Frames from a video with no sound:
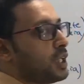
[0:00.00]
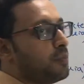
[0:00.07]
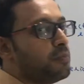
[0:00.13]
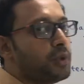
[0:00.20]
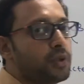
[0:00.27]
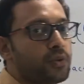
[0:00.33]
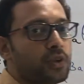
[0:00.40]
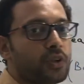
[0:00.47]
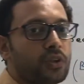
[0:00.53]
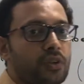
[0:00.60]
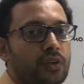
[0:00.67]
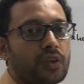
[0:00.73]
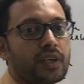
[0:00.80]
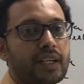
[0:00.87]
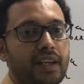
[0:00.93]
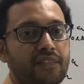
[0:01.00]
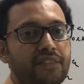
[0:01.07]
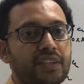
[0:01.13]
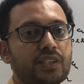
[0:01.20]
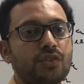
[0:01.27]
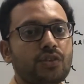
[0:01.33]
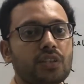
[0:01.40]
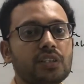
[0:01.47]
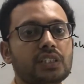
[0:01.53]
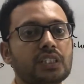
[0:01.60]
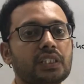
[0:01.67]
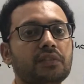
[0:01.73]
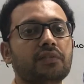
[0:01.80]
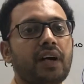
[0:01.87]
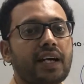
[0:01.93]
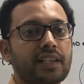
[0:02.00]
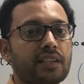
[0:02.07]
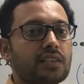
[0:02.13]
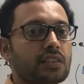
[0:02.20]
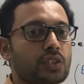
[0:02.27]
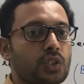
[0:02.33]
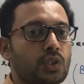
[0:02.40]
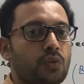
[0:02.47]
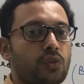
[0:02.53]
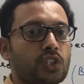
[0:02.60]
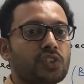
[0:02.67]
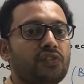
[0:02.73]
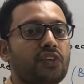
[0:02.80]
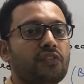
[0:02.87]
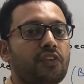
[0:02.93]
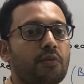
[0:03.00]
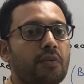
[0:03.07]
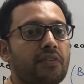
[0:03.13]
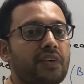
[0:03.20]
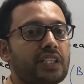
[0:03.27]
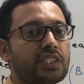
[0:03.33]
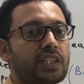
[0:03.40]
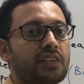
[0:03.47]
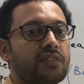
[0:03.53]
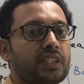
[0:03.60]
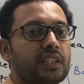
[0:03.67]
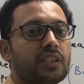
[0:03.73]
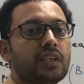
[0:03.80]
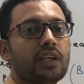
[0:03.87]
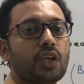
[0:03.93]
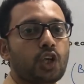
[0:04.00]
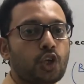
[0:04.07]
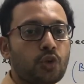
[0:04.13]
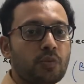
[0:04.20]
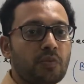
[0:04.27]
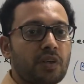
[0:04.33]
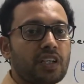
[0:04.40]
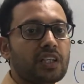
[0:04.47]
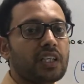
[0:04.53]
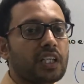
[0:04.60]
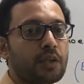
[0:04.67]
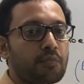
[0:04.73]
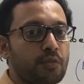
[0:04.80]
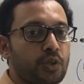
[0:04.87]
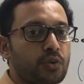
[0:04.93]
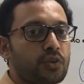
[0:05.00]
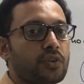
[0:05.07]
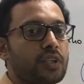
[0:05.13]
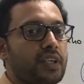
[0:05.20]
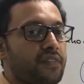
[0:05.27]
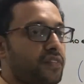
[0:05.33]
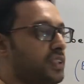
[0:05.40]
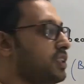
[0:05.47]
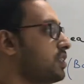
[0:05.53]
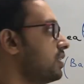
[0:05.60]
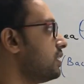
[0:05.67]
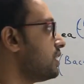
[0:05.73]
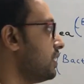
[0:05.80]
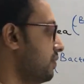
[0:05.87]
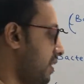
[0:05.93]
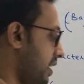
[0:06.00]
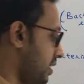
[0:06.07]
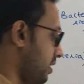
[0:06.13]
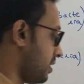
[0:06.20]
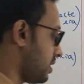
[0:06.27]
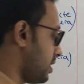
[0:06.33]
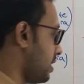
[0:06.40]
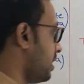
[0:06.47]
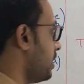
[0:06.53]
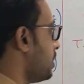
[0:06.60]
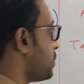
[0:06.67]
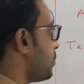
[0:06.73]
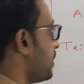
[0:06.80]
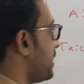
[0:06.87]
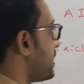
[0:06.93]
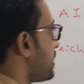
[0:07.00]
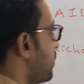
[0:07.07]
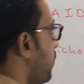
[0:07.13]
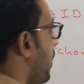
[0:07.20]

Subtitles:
Immunodeficiency Virus. What is the full form of HIV? Human Immunodeficiency Virus. So it's a